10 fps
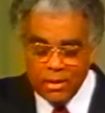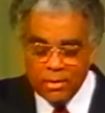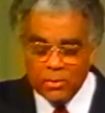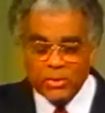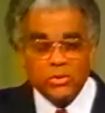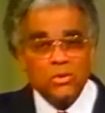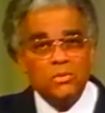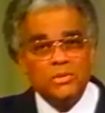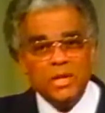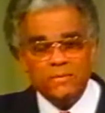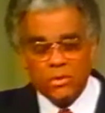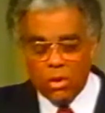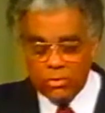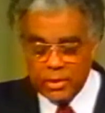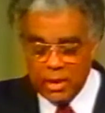there was no
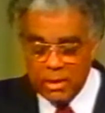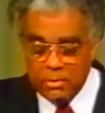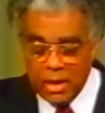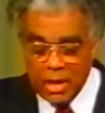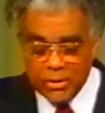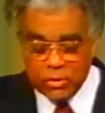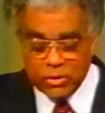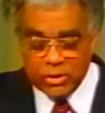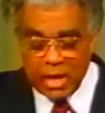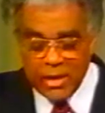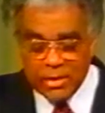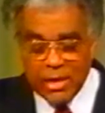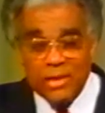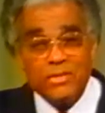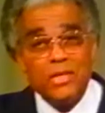difficulty in me
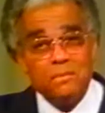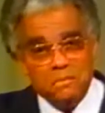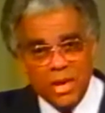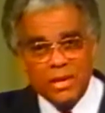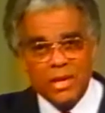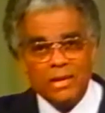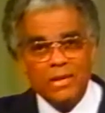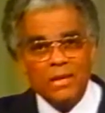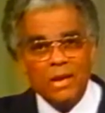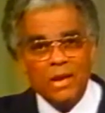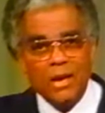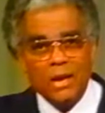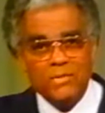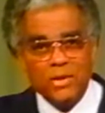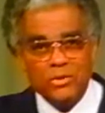understanding the meaning
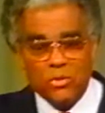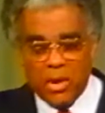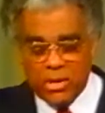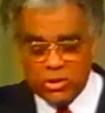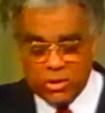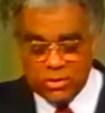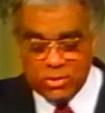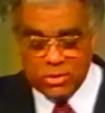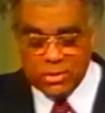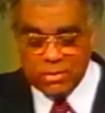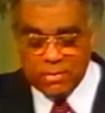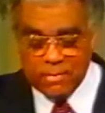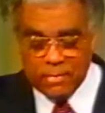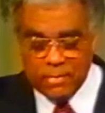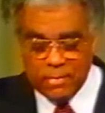of the directions.
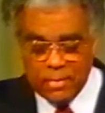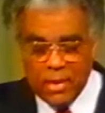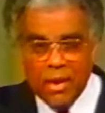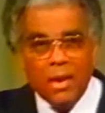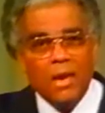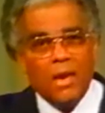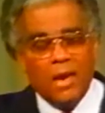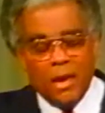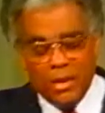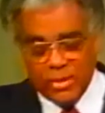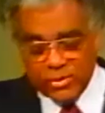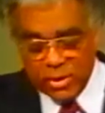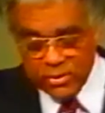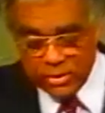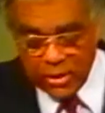And this
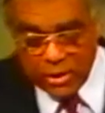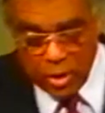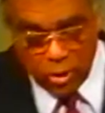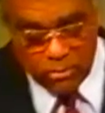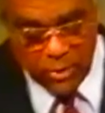incident helped